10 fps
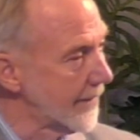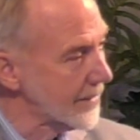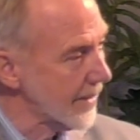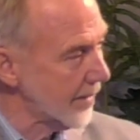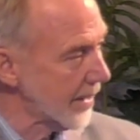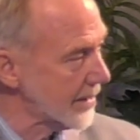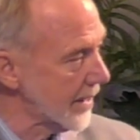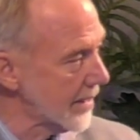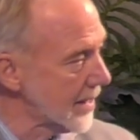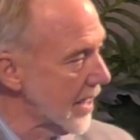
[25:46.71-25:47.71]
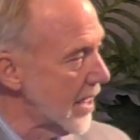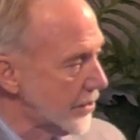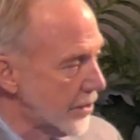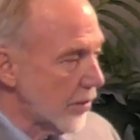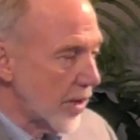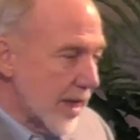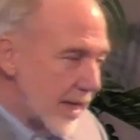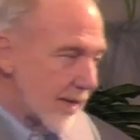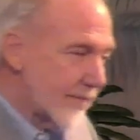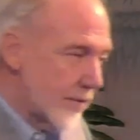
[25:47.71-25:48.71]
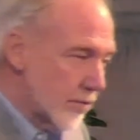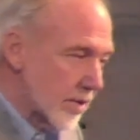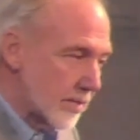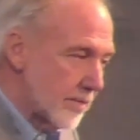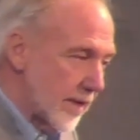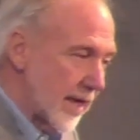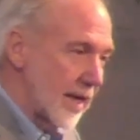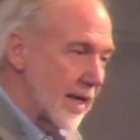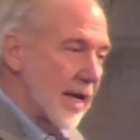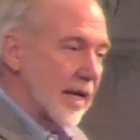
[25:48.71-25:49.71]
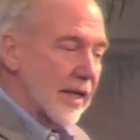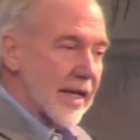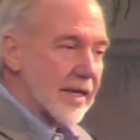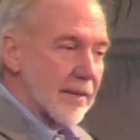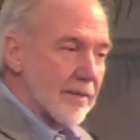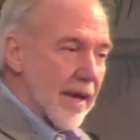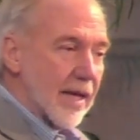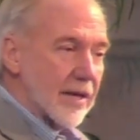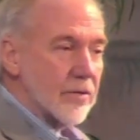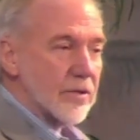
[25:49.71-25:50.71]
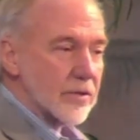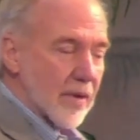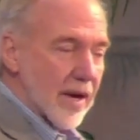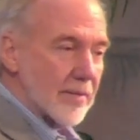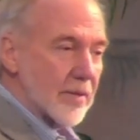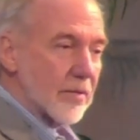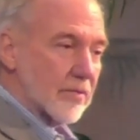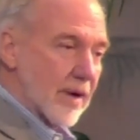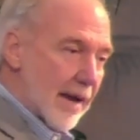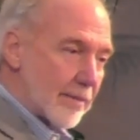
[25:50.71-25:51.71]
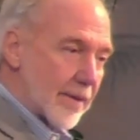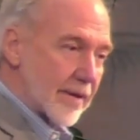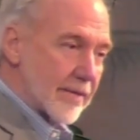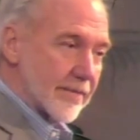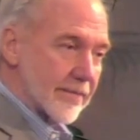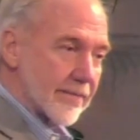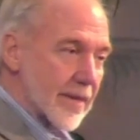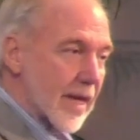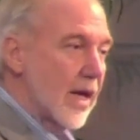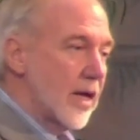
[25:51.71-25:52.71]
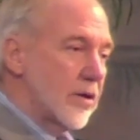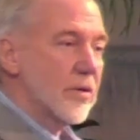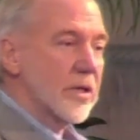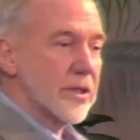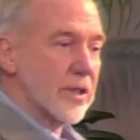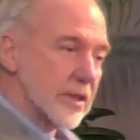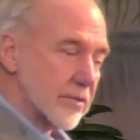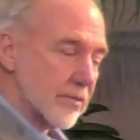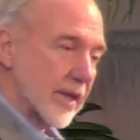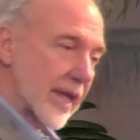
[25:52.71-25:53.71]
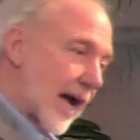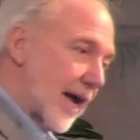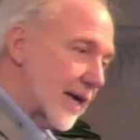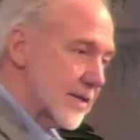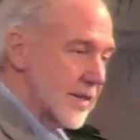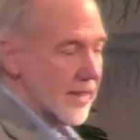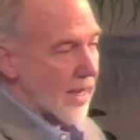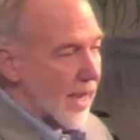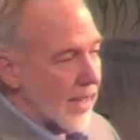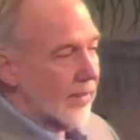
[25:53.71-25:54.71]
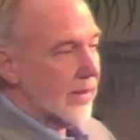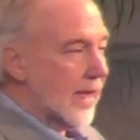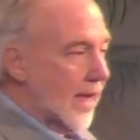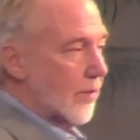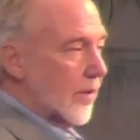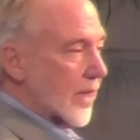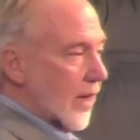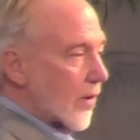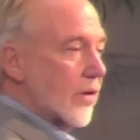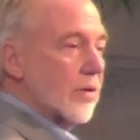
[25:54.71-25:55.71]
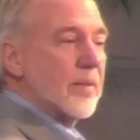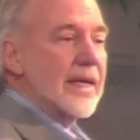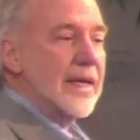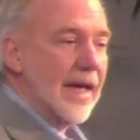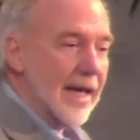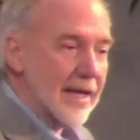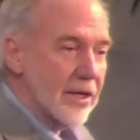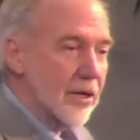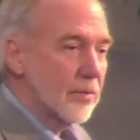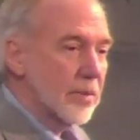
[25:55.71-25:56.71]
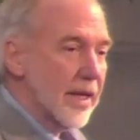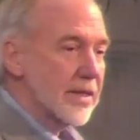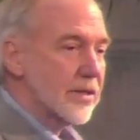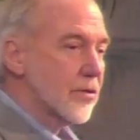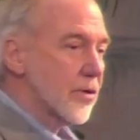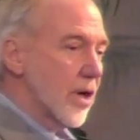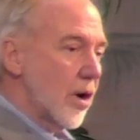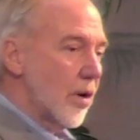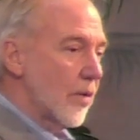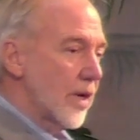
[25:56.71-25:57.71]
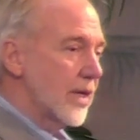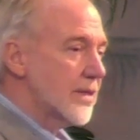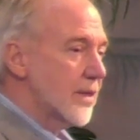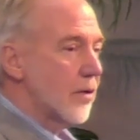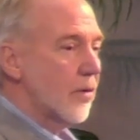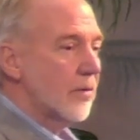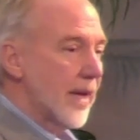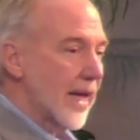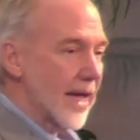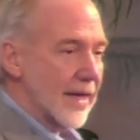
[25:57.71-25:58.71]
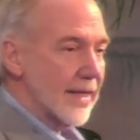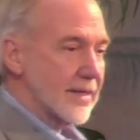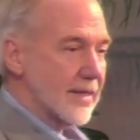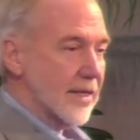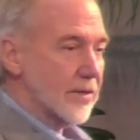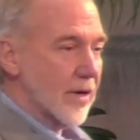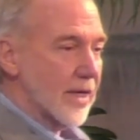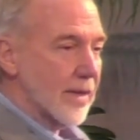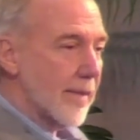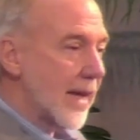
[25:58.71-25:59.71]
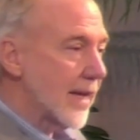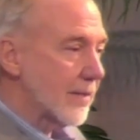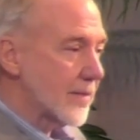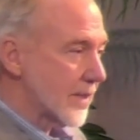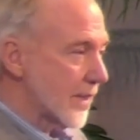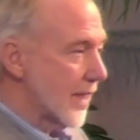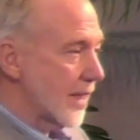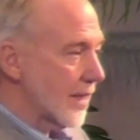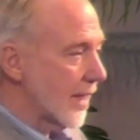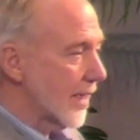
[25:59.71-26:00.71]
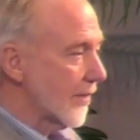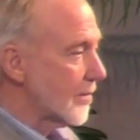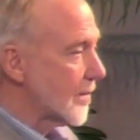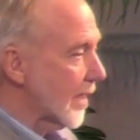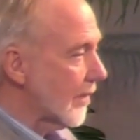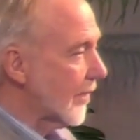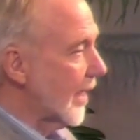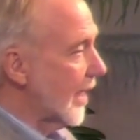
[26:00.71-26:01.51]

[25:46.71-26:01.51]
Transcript: Does that make sense? So if you could be like the man who swam the rapid, you could just relax and the Tao would carry you. But he had no place to go. He's an old man. He's not trying to make anything of himself.